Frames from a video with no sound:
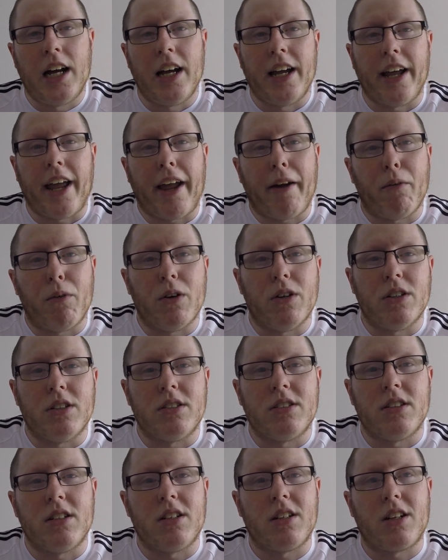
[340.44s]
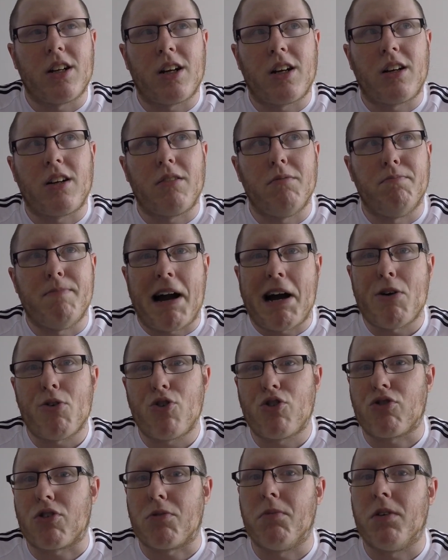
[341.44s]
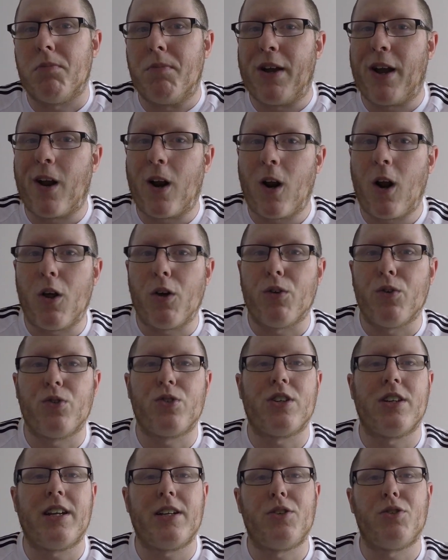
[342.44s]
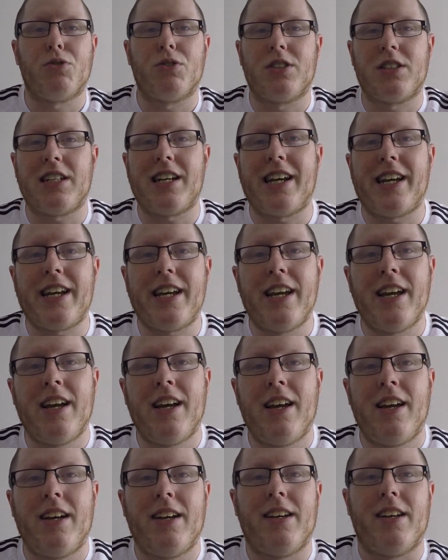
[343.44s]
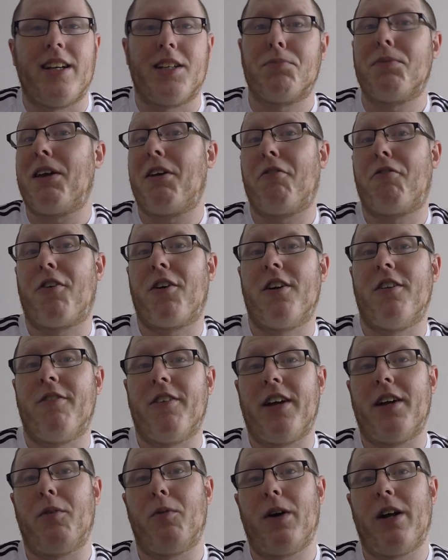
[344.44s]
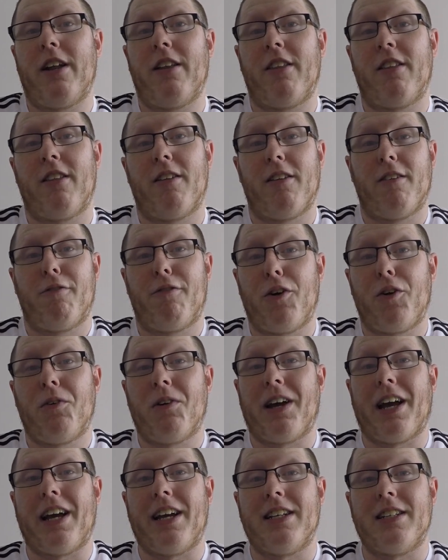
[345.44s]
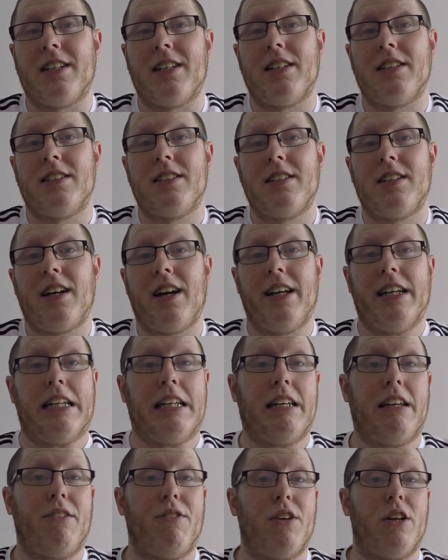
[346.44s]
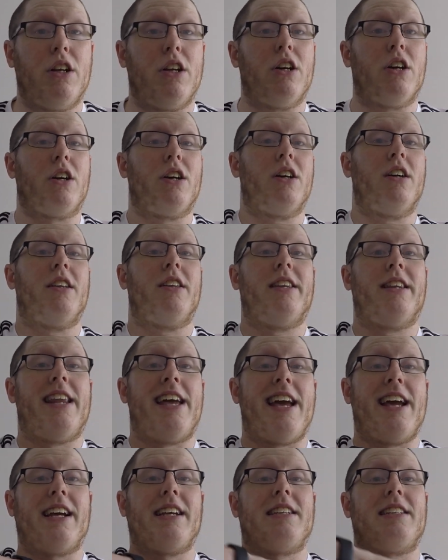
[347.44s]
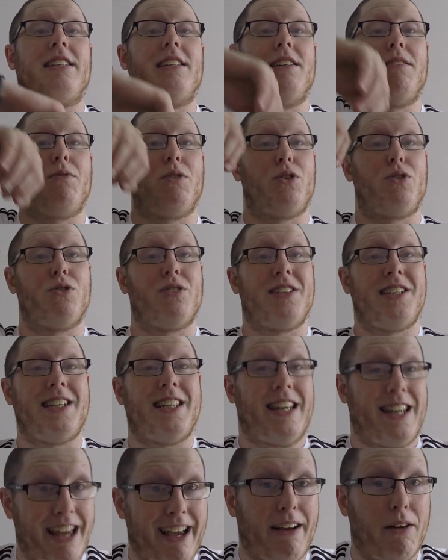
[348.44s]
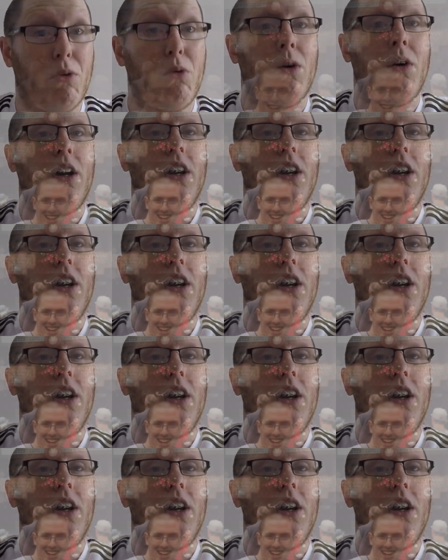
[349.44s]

It was Maelstrom had been closed, and as you'll see, there's me in front of it with phone cases. And then if you look next, which you'll see now,